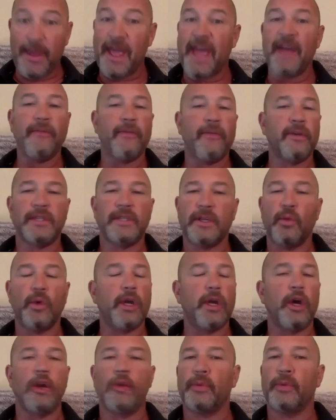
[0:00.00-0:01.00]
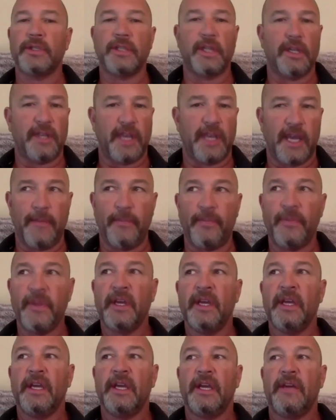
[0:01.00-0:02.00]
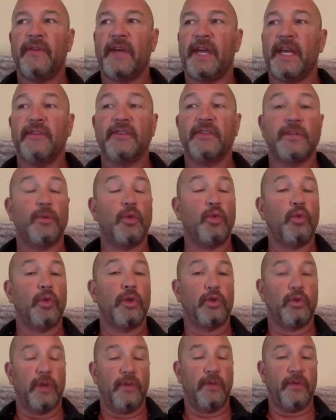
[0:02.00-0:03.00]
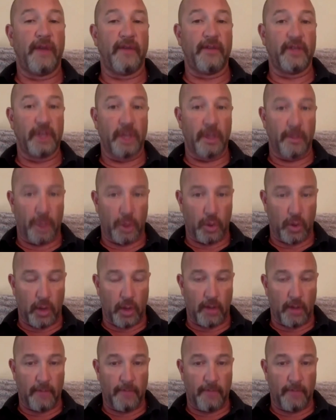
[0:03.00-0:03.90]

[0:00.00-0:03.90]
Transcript: every 100% of the time, if I give someone 125 of solumedrol,